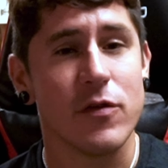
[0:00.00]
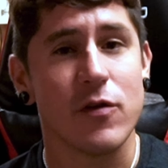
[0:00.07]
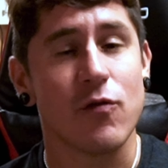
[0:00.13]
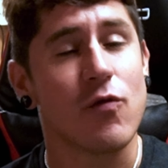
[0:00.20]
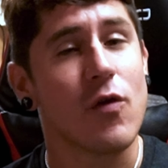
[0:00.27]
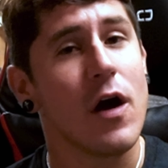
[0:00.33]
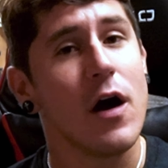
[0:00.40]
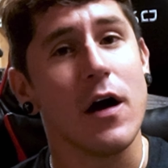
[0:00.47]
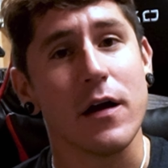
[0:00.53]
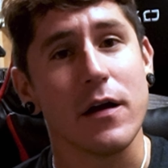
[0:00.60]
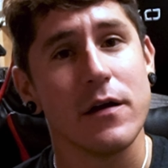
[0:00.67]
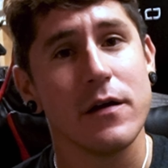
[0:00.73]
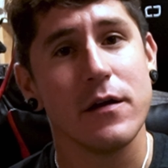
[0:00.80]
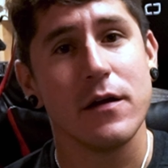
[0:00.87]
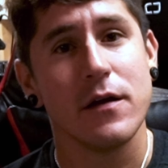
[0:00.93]
the wrong
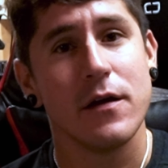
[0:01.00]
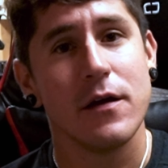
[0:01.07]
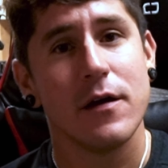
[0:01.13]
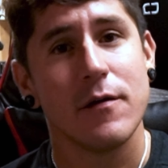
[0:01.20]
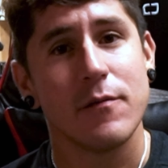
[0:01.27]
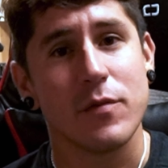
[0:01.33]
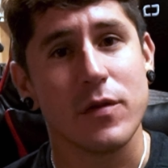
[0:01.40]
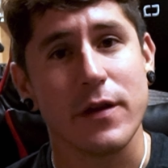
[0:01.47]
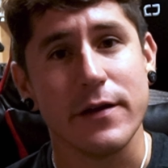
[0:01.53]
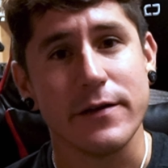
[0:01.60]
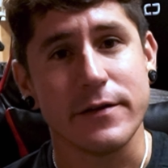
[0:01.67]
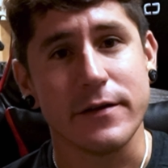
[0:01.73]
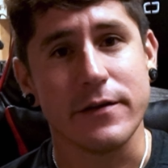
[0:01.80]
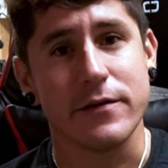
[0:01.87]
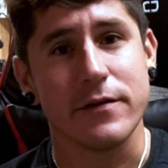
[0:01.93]

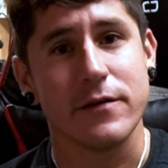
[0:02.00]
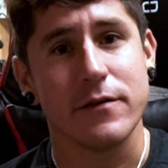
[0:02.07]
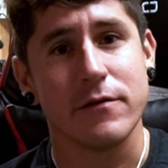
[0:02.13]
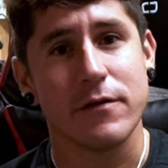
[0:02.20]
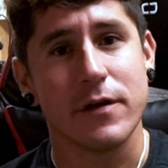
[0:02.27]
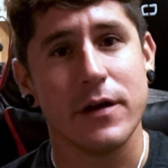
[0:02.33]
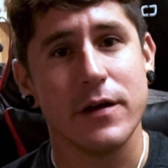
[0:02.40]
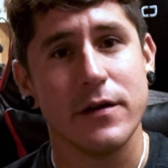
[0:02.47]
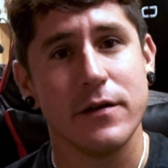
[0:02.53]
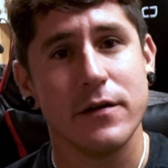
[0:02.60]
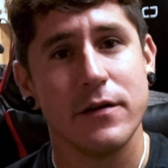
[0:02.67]
places, right?